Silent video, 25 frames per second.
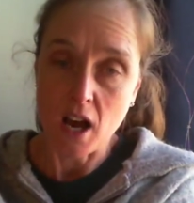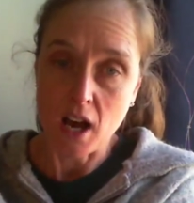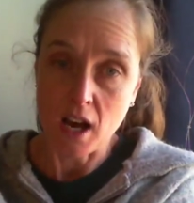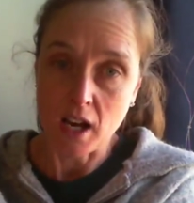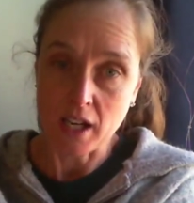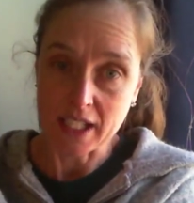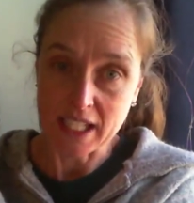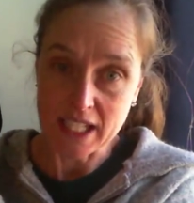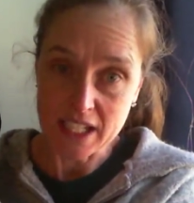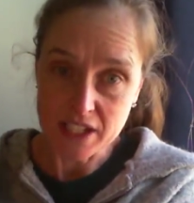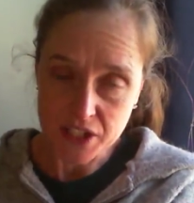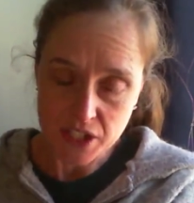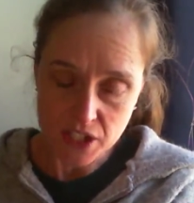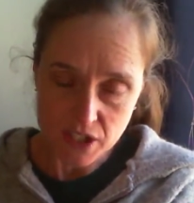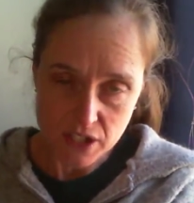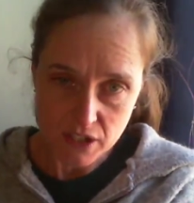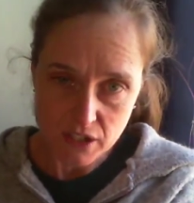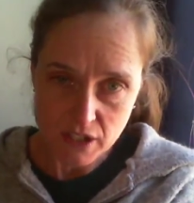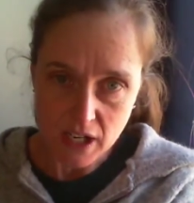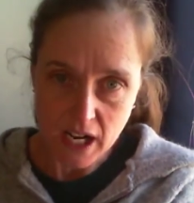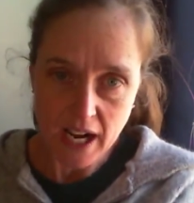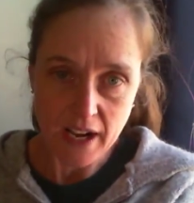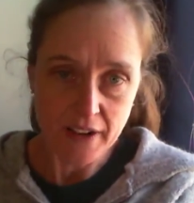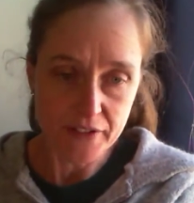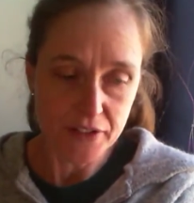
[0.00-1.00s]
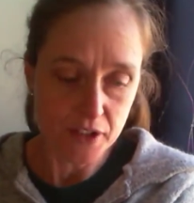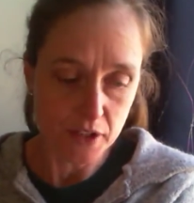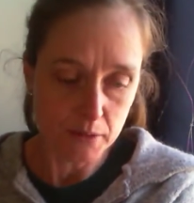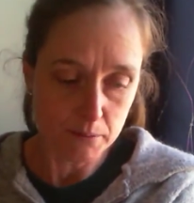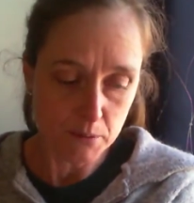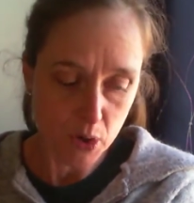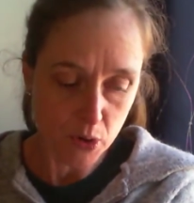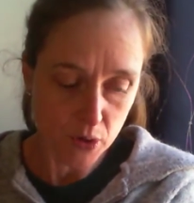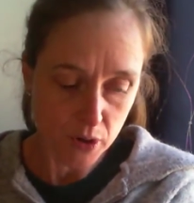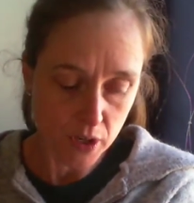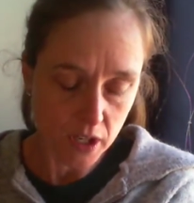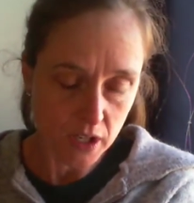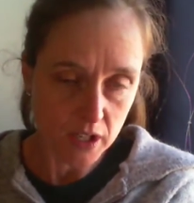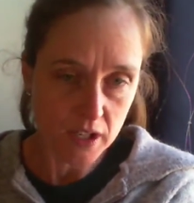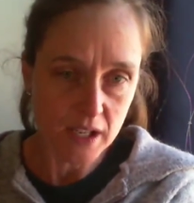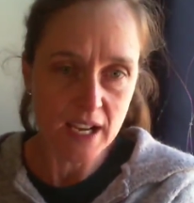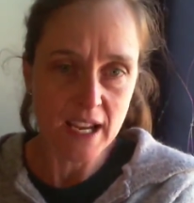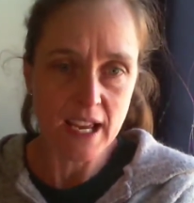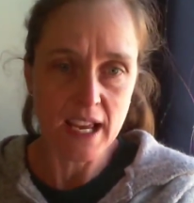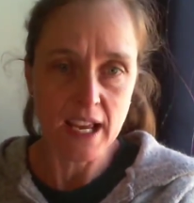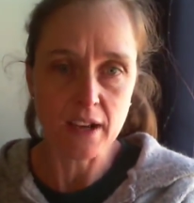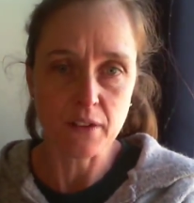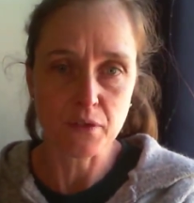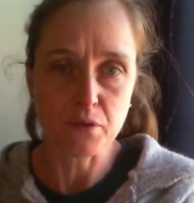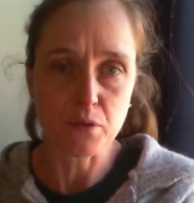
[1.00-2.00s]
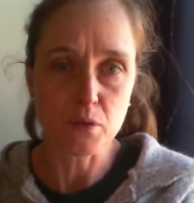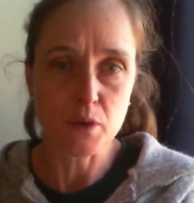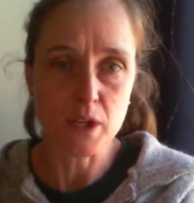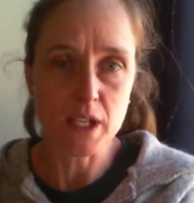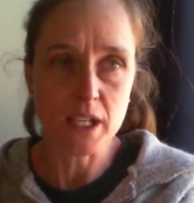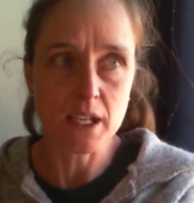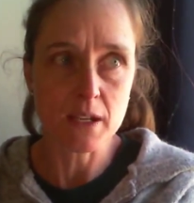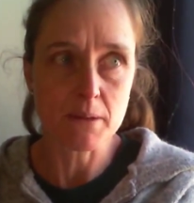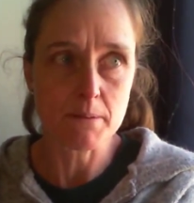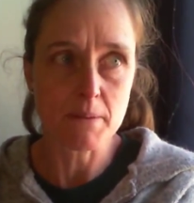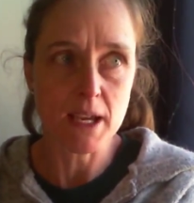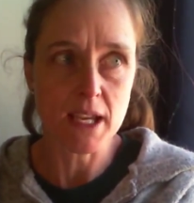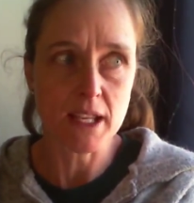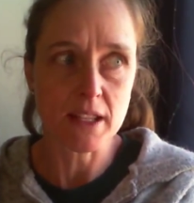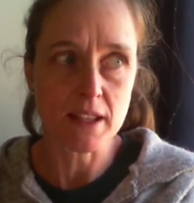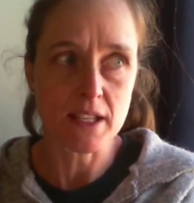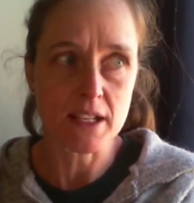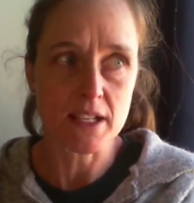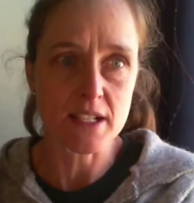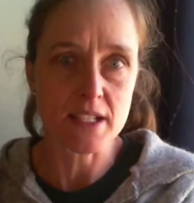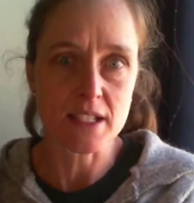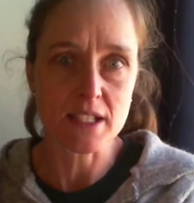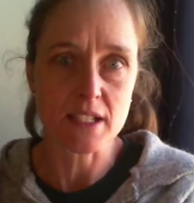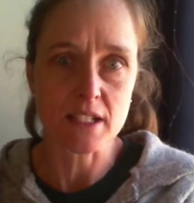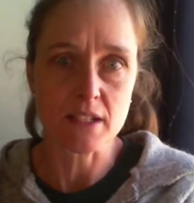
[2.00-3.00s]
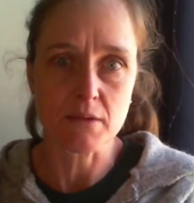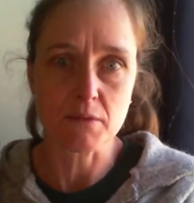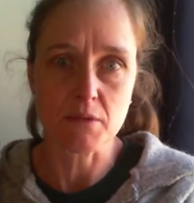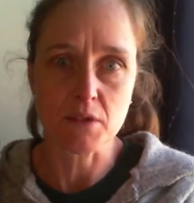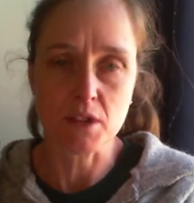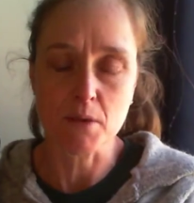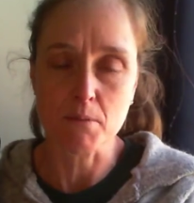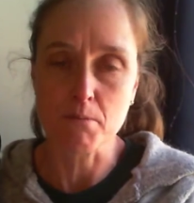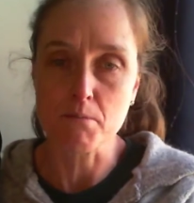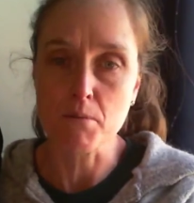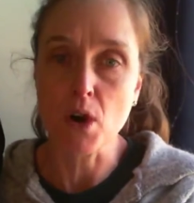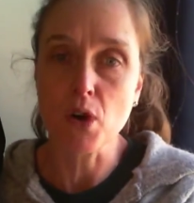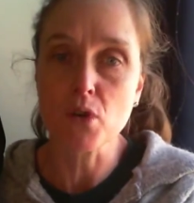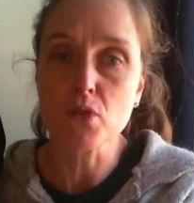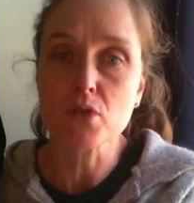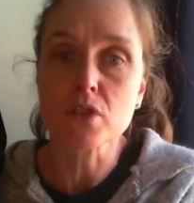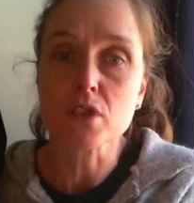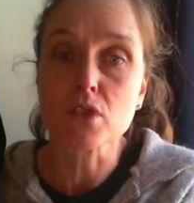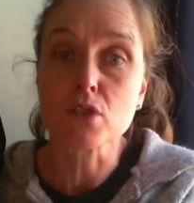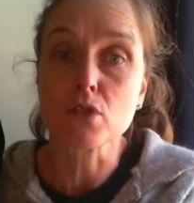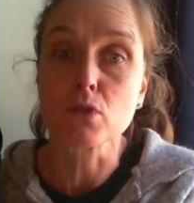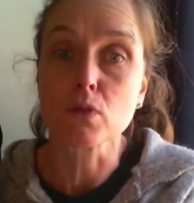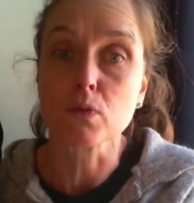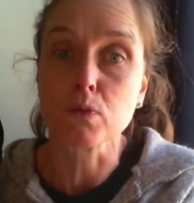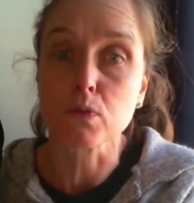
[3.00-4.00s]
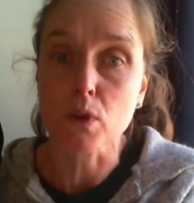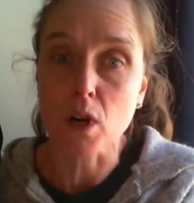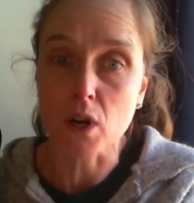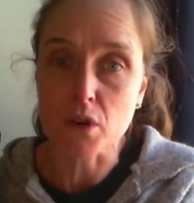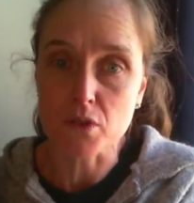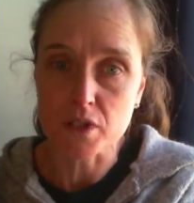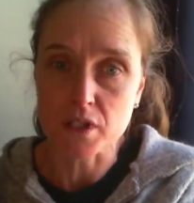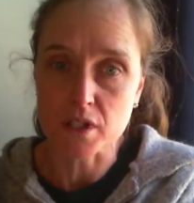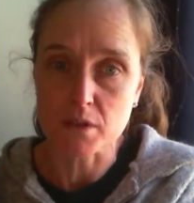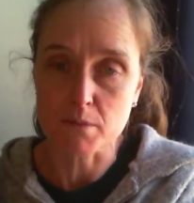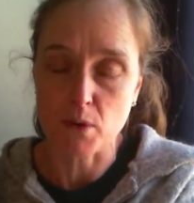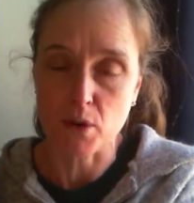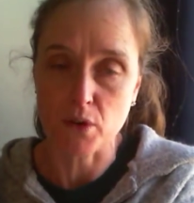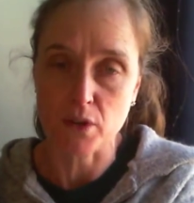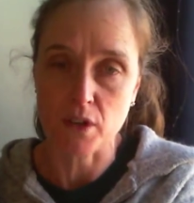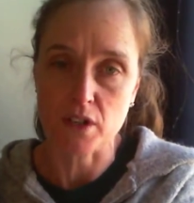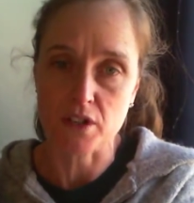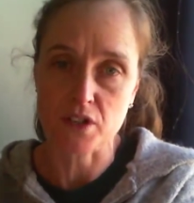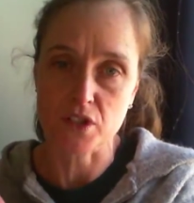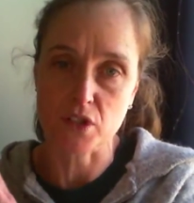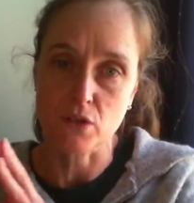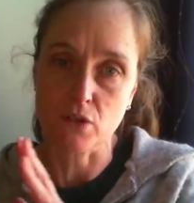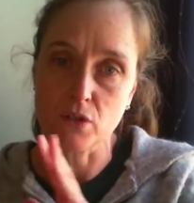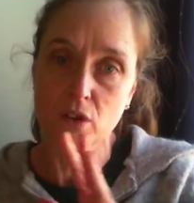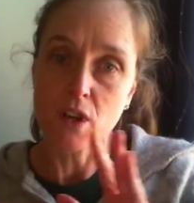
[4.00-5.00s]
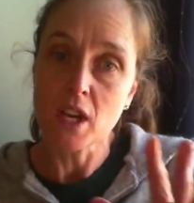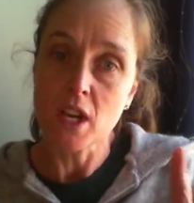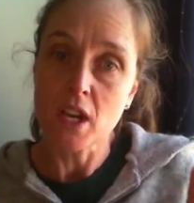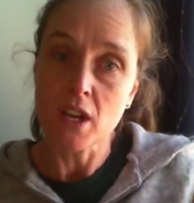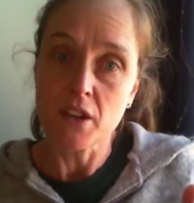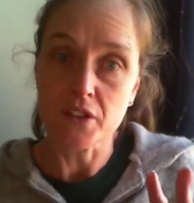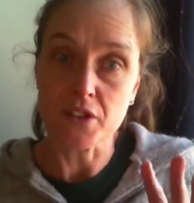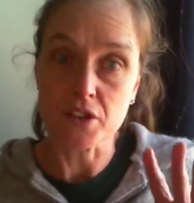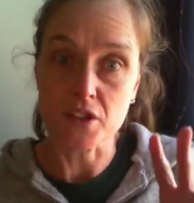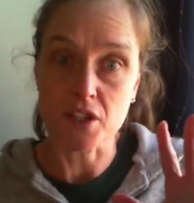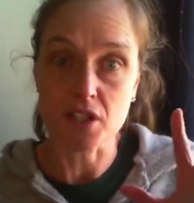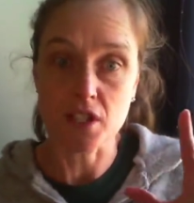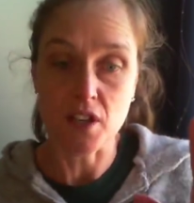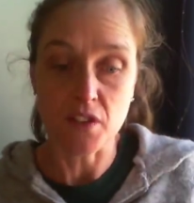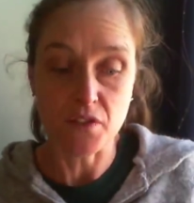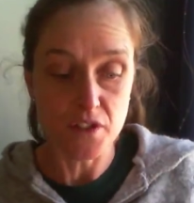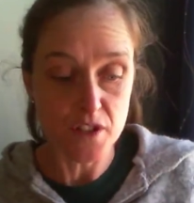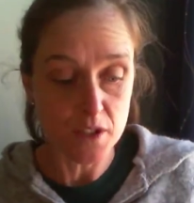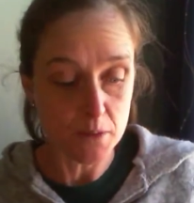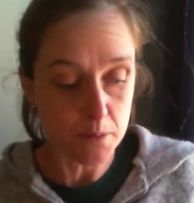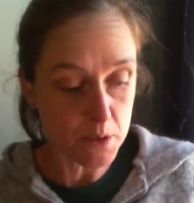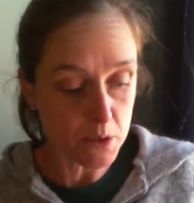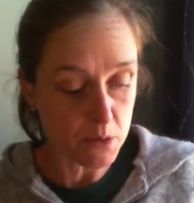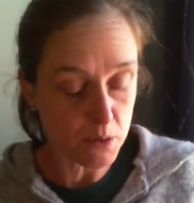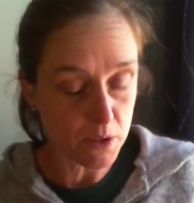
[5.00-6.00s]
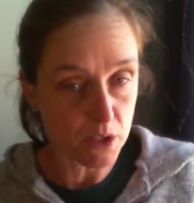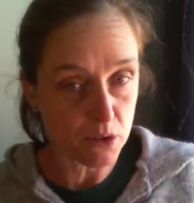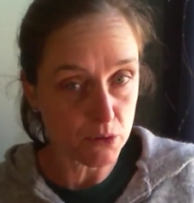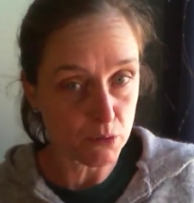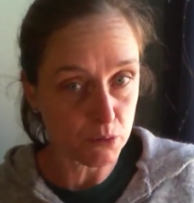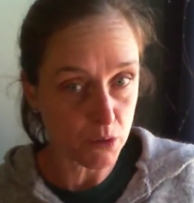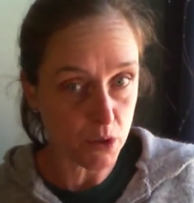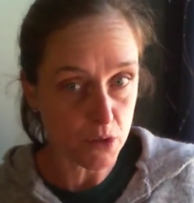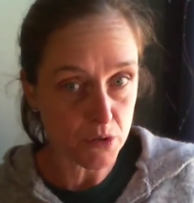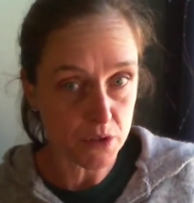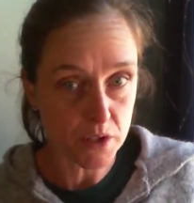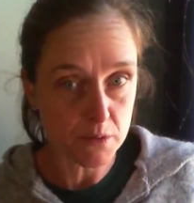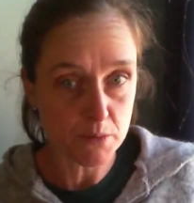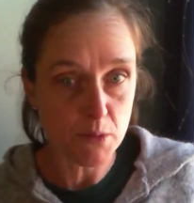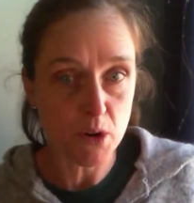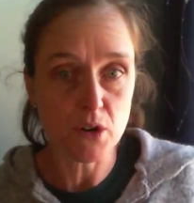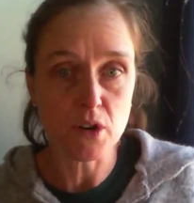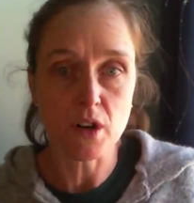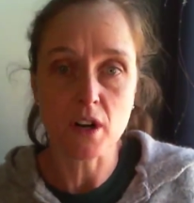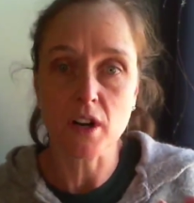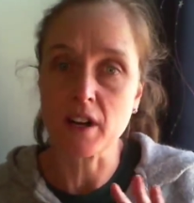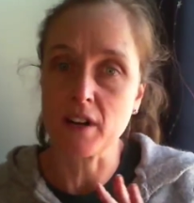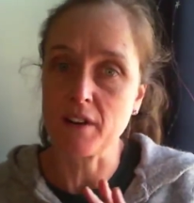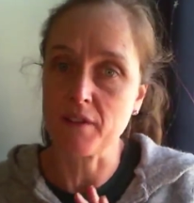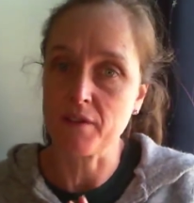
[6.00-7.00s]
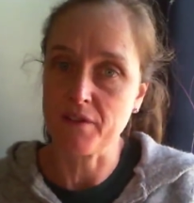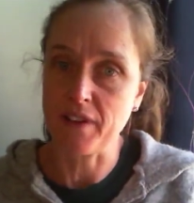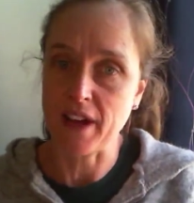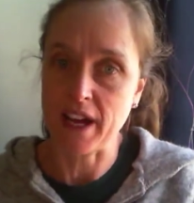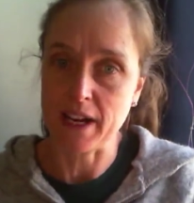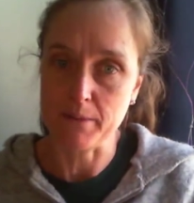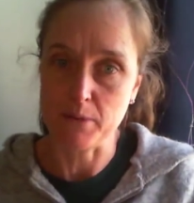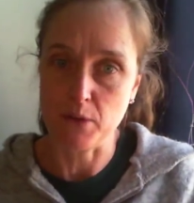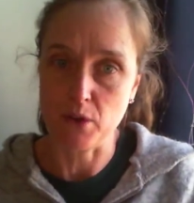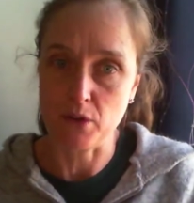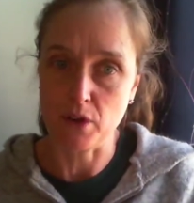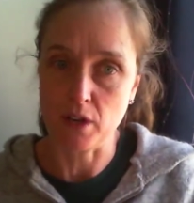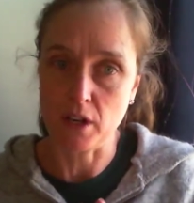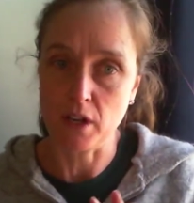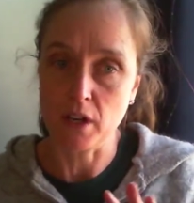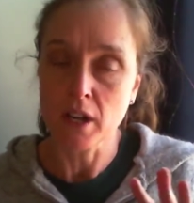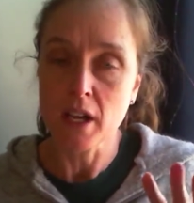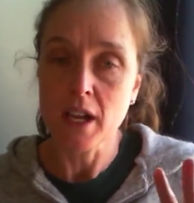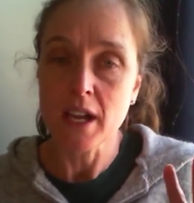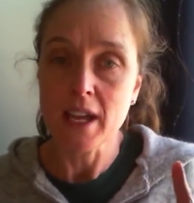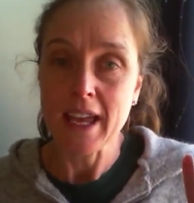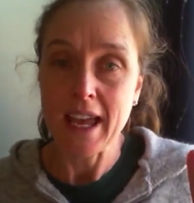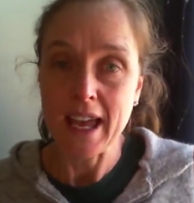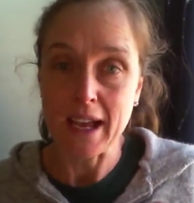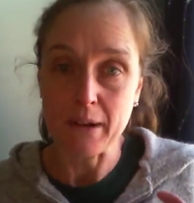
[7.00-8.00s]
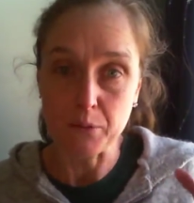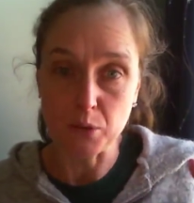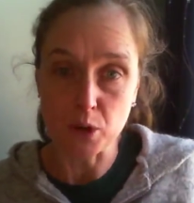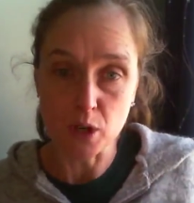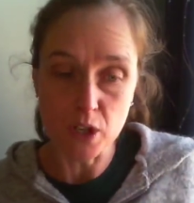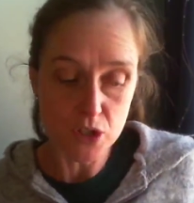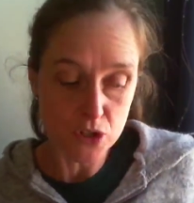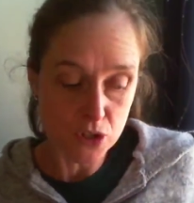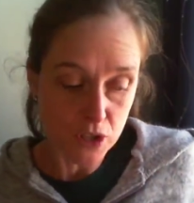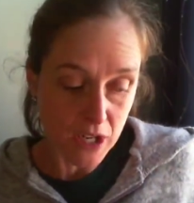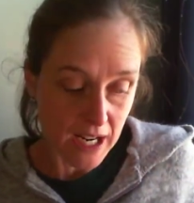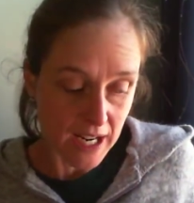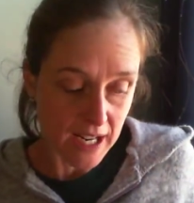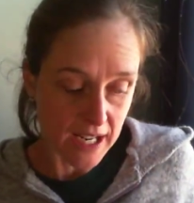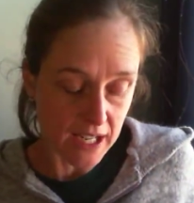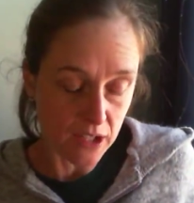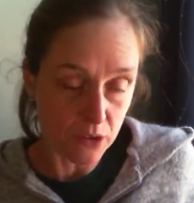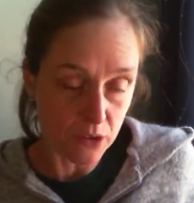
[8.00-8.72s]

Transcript: easier on their motor, if we can make this the most gross motor, so there's a difference between gross motor and fine motor, and we're trying,